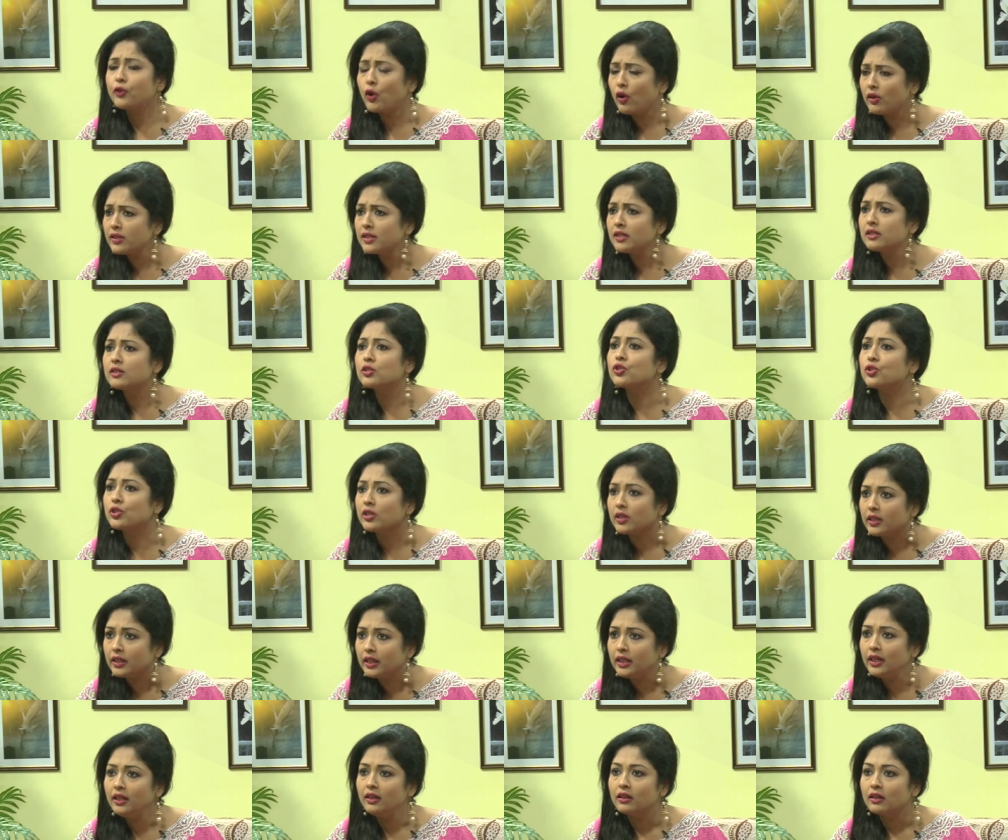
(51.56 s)
course, it's a
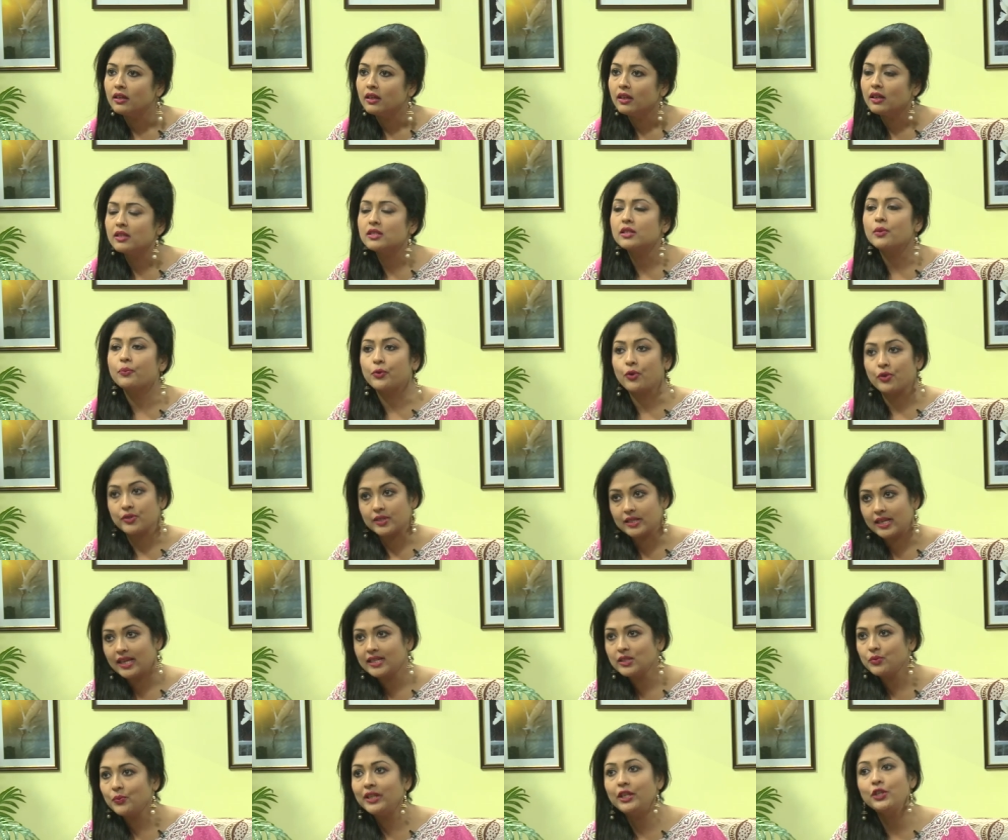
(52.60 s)
journey. It's a
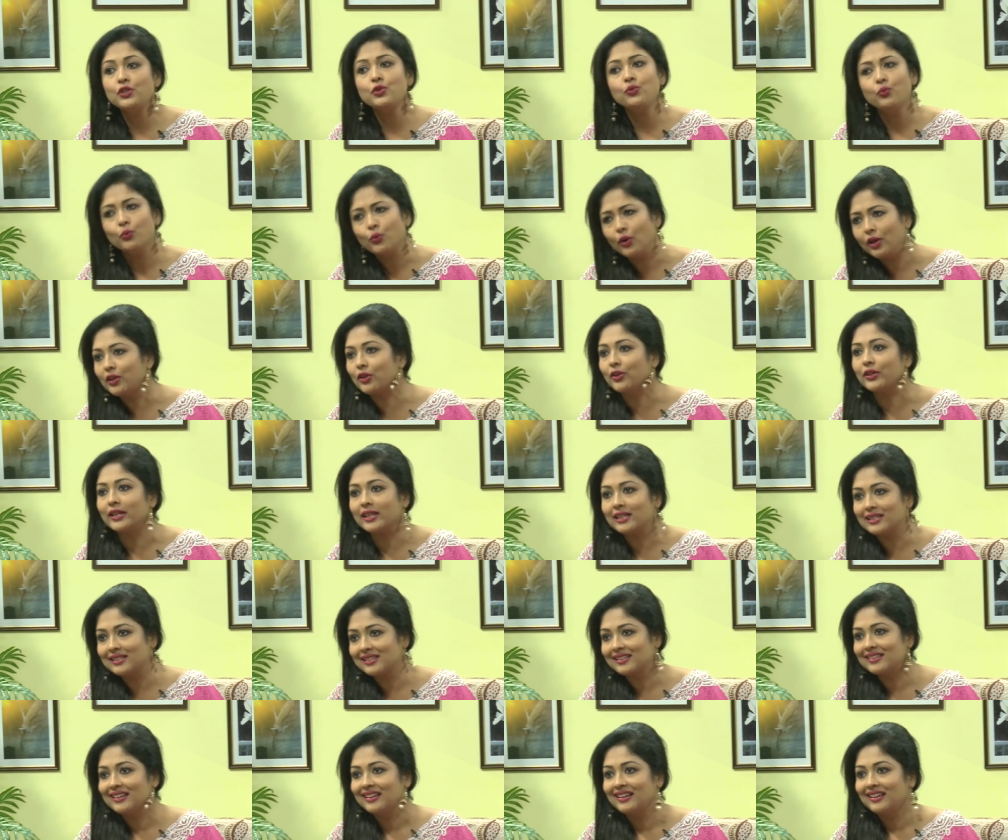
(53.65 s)
process. We need to work on
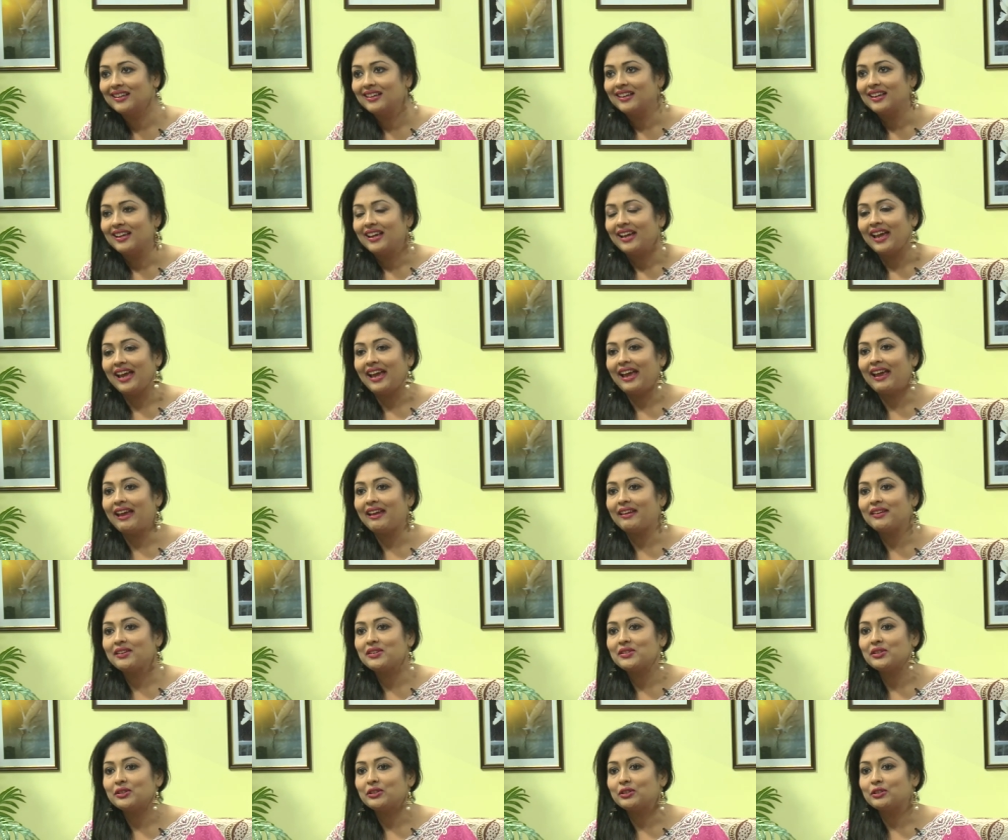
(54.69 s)
it. Right, right.
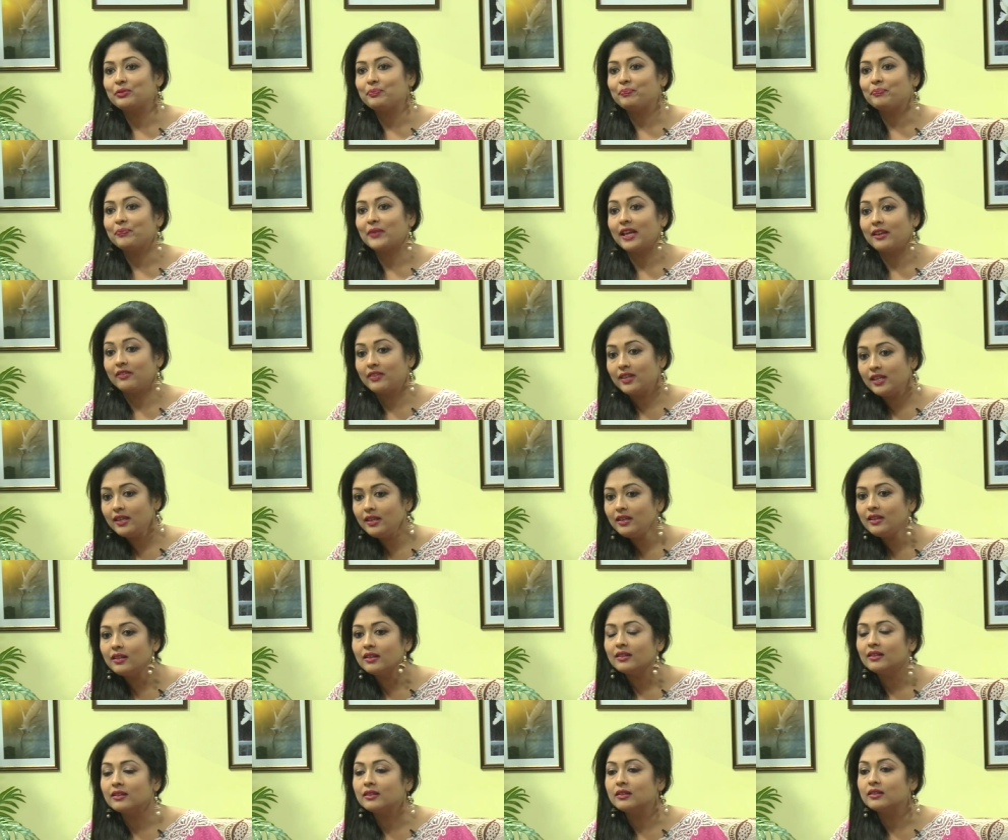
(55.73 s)
And uh, I think
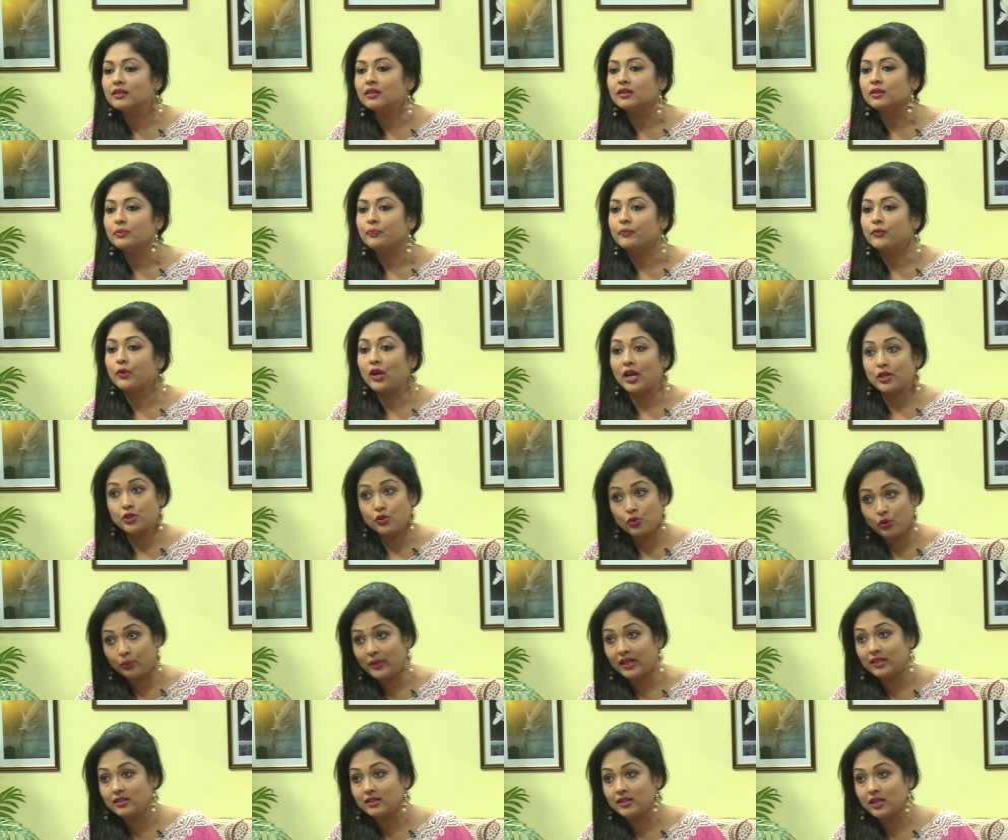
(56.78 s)
uh, Rajyog
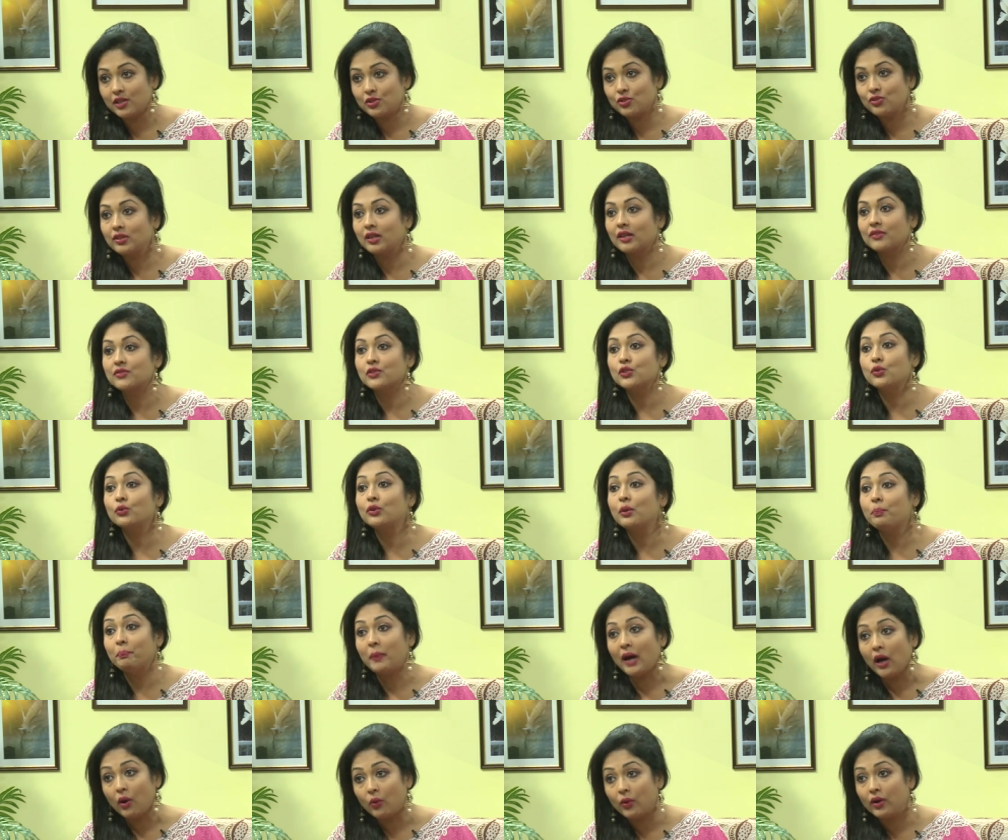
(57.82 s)
meditation gives you the
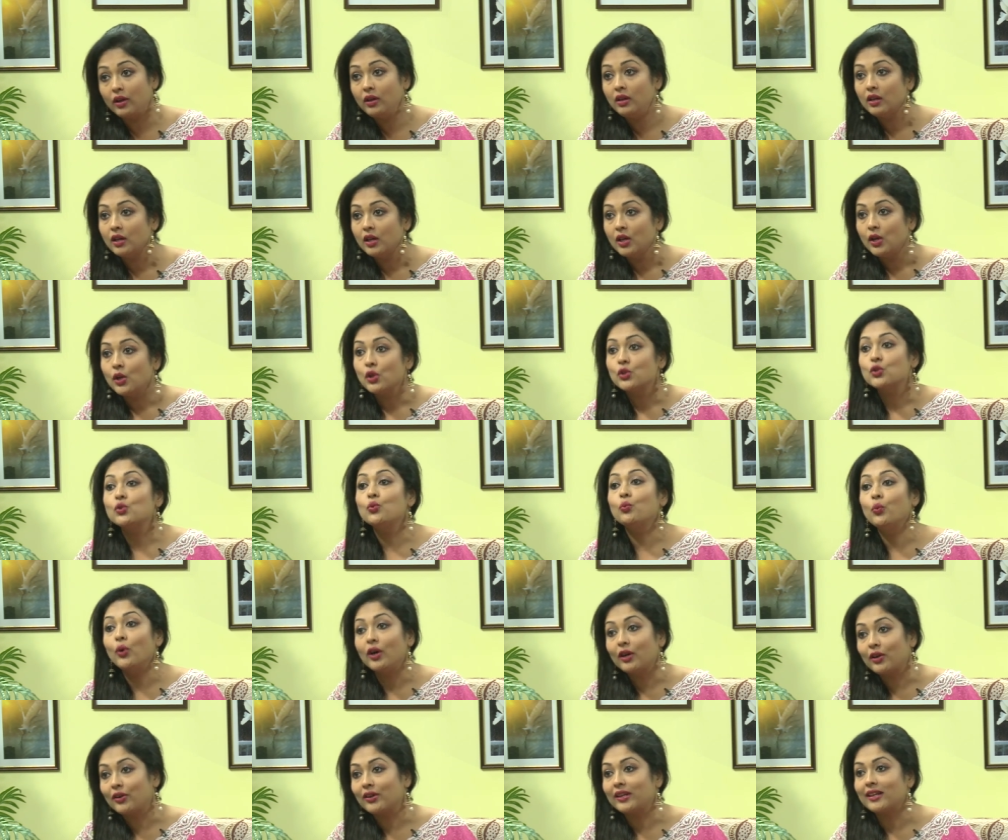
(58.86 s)
power to
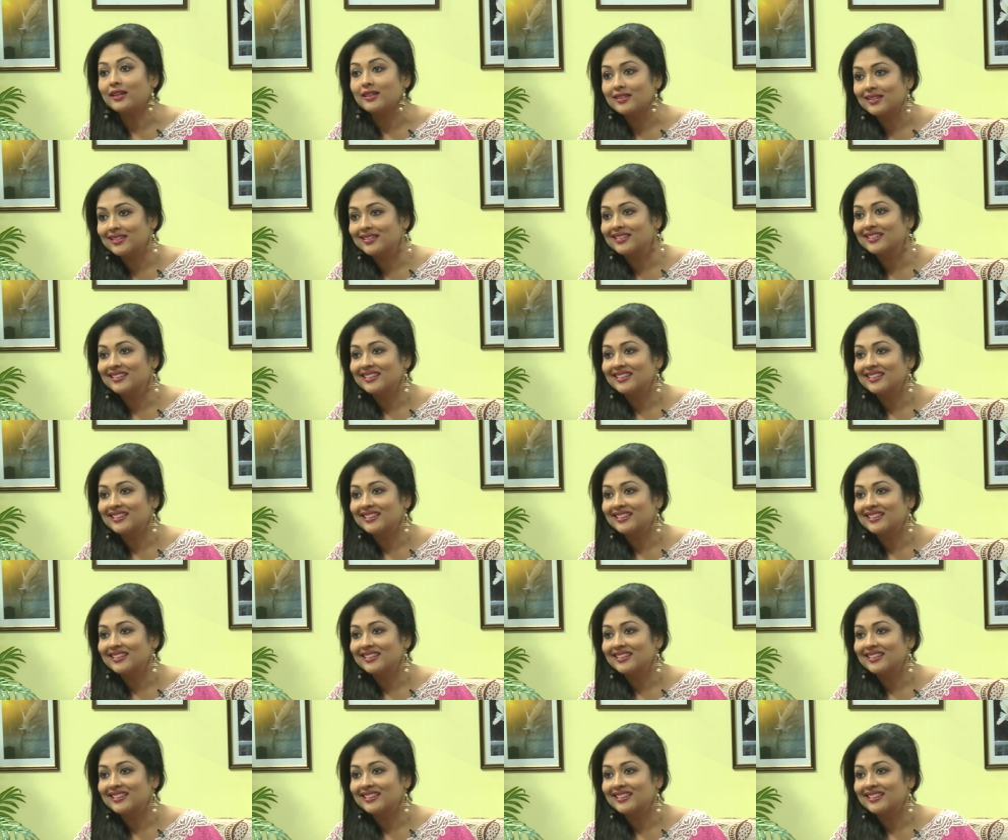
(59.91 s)
work on it